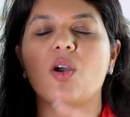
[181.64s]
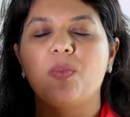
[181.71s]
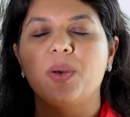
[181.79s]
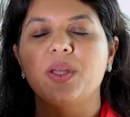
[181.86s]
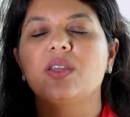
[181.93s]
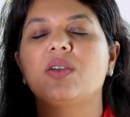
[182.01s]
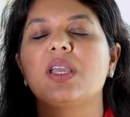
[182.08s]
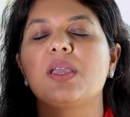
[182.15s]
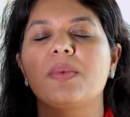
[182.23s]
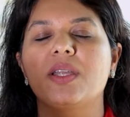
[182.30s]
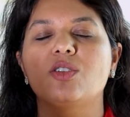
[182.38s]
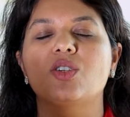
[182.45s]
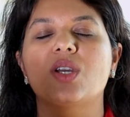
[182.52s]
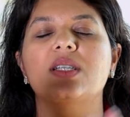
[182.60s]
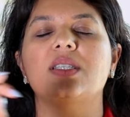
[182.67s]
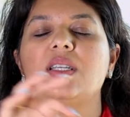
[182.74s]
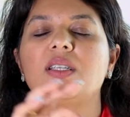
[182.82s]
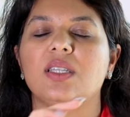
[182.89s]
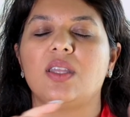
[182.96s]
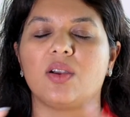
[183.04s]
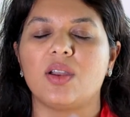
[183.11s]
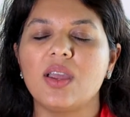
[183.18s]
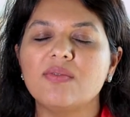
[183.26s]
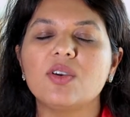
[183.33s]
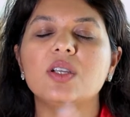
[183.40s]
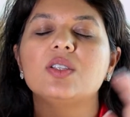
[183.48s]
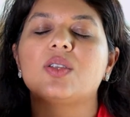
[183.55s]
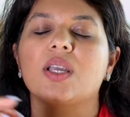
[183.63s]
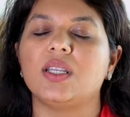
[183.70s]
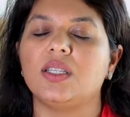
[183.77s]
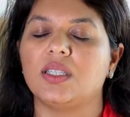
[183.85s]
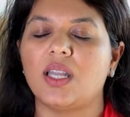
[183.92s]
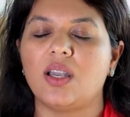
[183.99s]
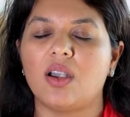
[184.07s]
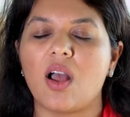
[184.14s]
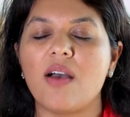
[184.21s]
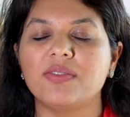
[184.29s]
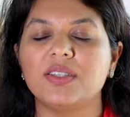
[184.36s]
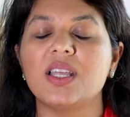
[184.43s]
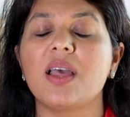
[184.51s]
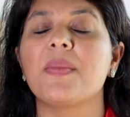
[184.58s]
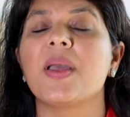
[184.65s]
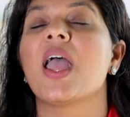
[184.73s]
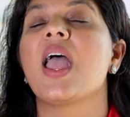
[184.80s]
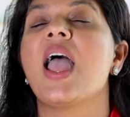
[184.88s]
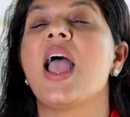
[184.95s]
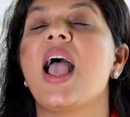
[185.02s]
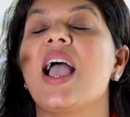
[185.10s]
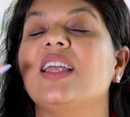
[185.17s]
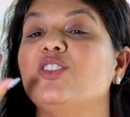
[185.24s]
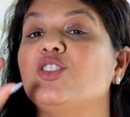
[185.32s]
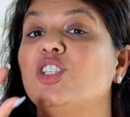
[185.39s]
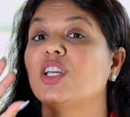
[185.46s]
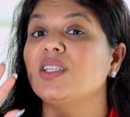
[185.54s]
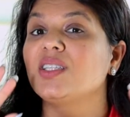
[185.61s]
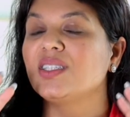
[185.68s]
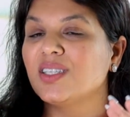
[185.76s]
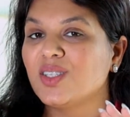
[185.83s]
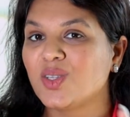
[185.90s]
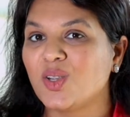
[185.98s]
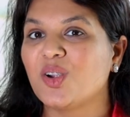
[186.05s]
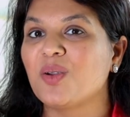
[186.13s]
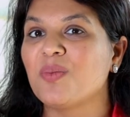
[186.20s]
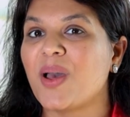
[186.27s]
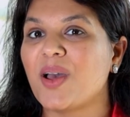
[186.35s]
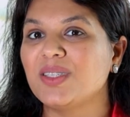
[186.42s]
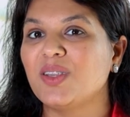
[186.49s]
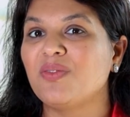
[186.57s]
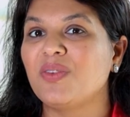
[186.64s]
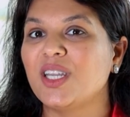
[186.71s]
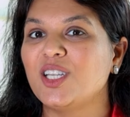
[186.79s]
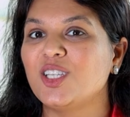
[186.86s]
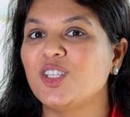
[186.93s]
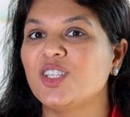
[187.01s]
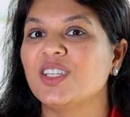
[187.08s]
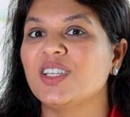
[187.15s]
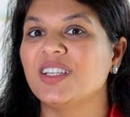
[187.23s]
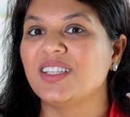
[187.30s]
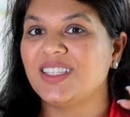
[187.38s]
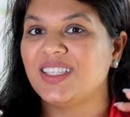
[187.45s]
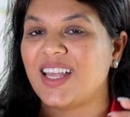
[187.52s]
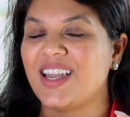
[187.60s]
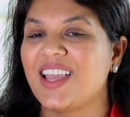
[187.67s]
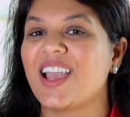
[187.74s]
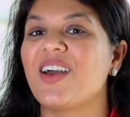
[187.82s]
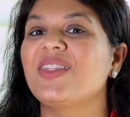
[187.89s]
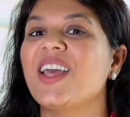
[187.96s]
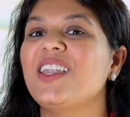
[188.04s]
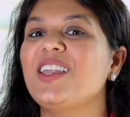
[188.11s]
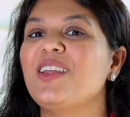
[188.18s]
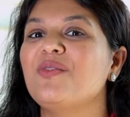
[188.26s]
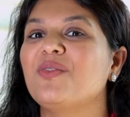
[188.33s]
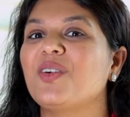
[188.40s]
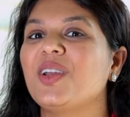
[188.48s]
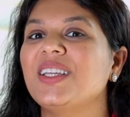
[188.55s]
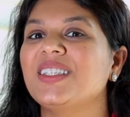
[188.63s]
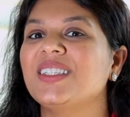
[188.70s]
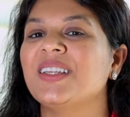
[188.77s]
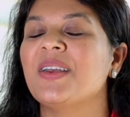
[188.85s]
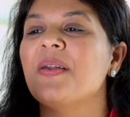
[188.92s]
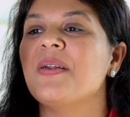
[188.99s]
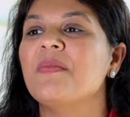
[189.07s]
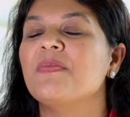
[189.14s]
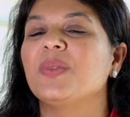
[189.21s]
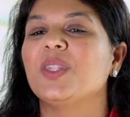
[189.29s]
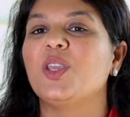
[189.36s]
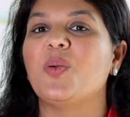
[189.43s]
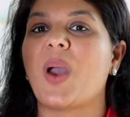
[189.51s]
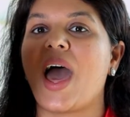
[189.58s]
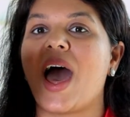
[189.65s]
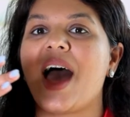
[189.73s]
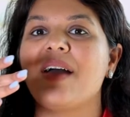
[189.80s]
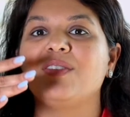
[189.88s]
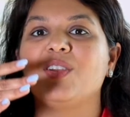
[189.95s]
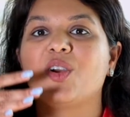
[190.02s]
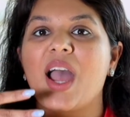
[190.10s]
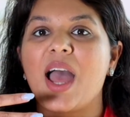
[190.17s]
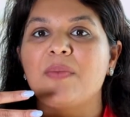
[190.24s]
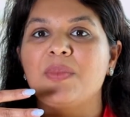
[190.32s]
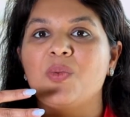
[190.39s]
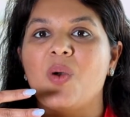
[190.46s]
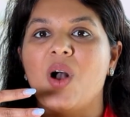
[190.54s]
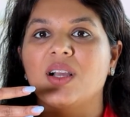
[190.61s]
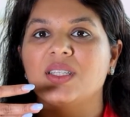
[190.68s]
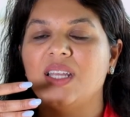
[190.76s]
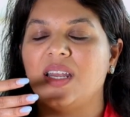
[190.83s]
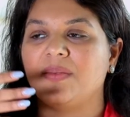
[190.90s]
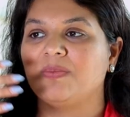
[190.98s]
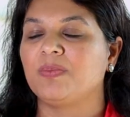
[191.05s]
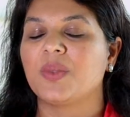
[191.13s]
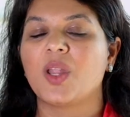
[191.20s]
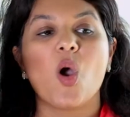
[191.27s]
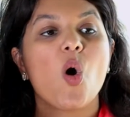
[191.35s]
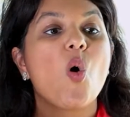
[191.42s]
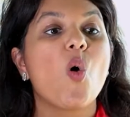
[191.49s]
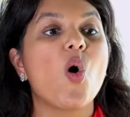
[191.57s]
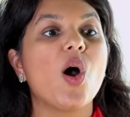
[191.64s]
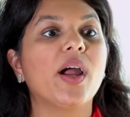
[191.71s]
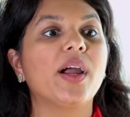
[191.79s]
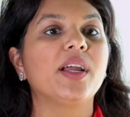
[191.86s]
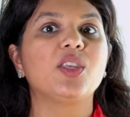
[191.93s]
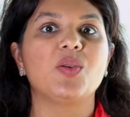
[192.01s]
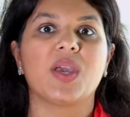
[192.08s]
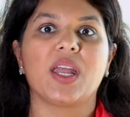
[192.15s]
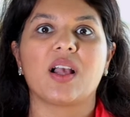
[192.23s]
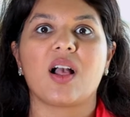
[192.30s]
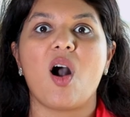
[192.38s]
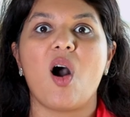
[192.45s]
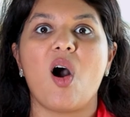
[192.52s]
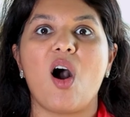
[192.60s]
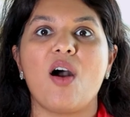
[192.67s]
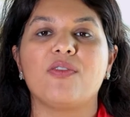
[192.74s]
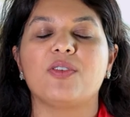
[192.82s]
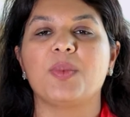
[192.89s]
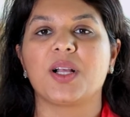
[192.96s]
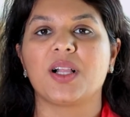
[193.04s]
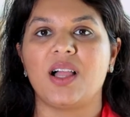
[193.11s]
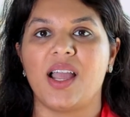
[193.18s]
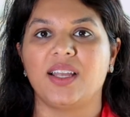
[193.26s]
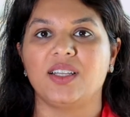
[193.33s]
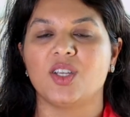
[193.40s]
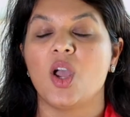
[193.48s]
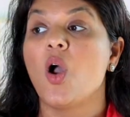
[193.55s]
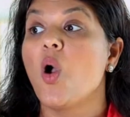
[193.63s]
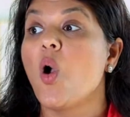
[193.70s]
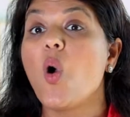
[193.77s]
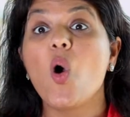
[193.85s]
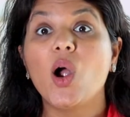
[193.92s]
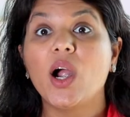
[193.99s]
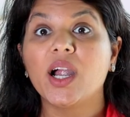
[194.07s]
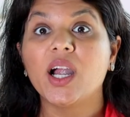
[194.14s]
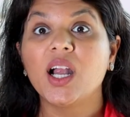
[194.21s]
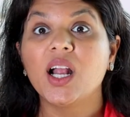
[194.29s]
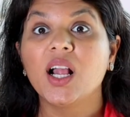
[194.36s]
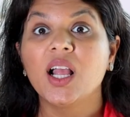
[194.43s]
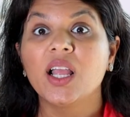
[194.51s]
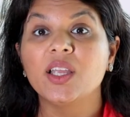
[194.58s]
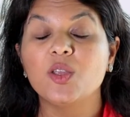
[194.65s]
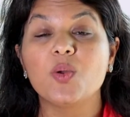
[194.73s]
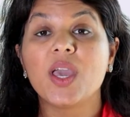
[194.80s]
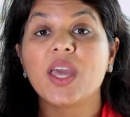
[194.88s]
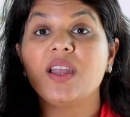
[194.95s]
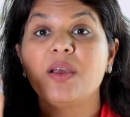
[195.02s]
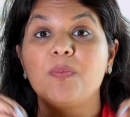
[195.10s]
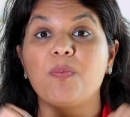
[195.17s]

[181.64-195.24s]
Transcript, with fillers: go put their email address into their invoice so I can send it off to them. And just as you're about to finish sending out that invoice, you have your admin walks in or you get a call from a client or you get an